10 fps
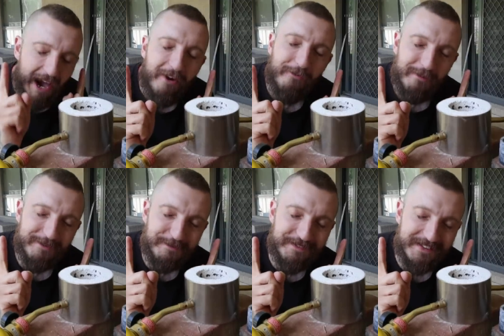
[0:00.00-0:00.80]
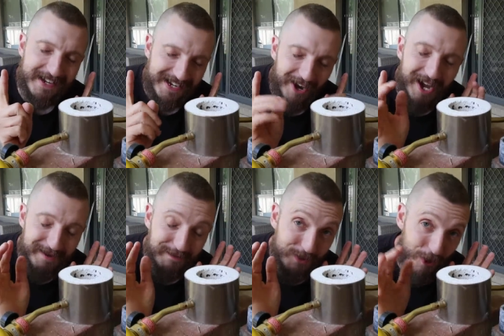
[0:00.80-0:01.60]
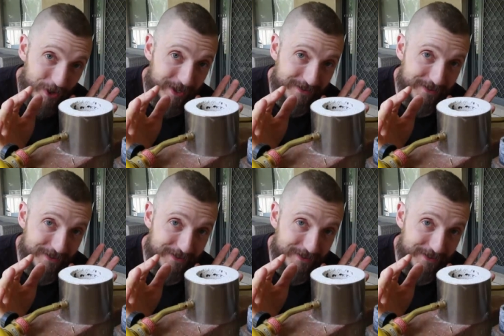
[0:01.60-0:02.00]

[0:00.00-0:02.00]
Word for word: However, it must be said, I am learning